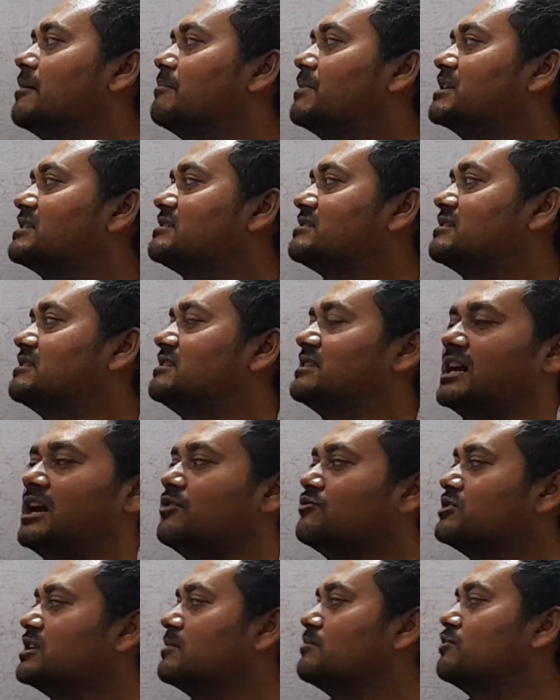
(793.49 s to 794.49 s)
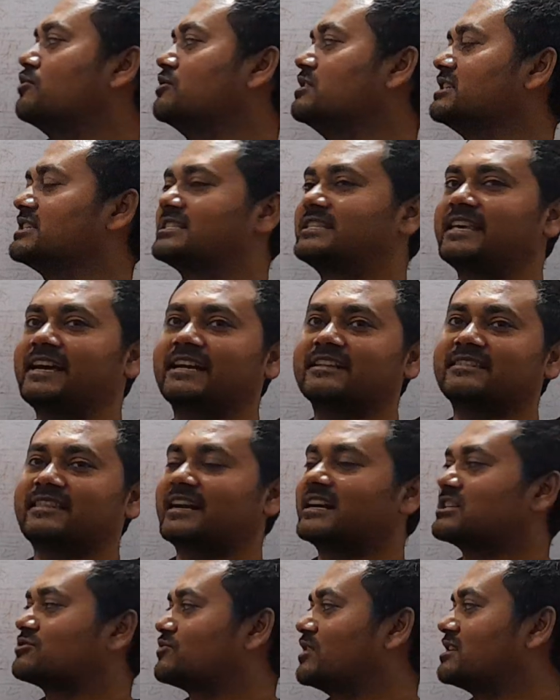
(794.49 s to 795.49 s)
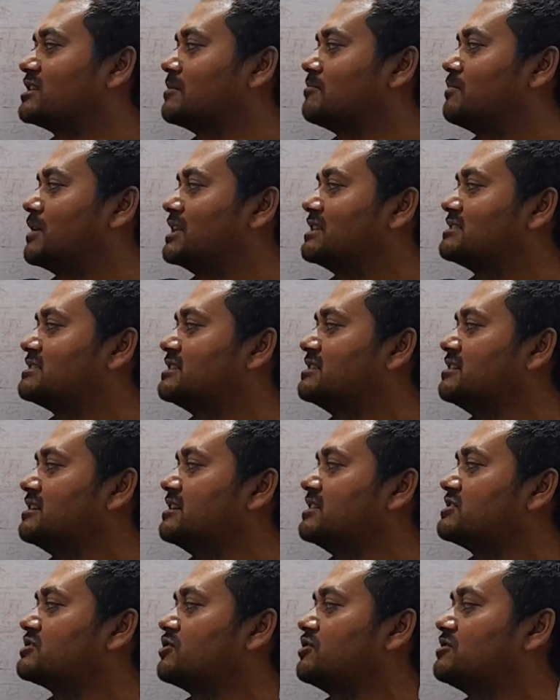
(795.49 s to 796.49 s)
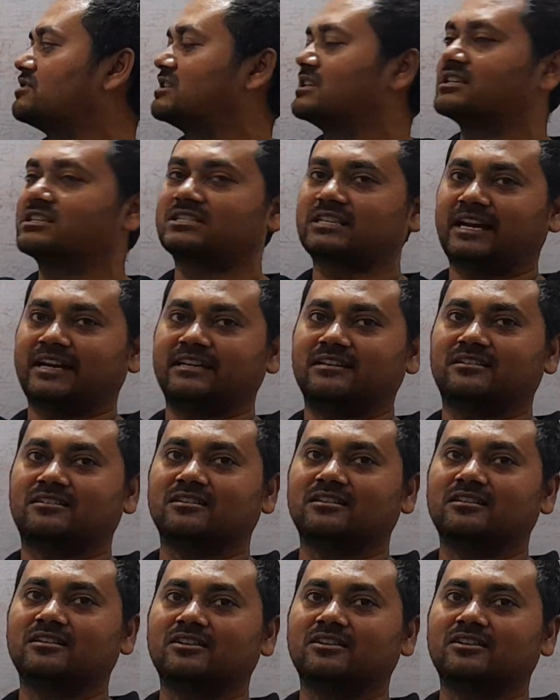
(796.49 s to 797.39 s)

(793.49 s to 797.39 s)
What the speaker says: But now the moon is there, that's why the bulging is on this side,